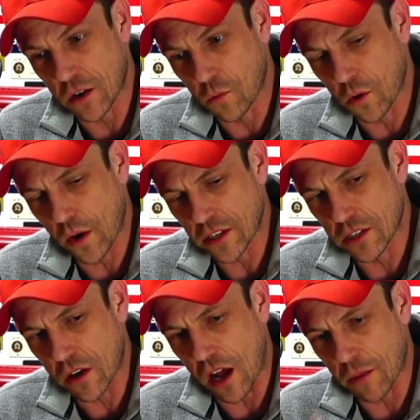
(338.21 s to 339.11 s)
We're going to
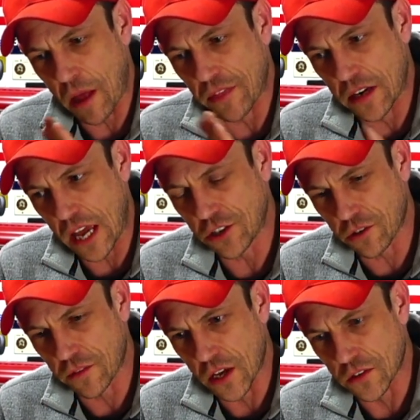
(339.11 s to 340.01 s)
talk about the nature
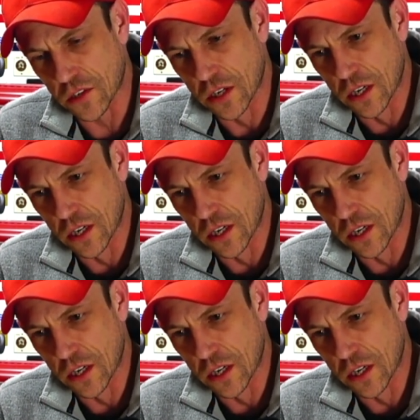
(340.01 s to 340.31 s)
of this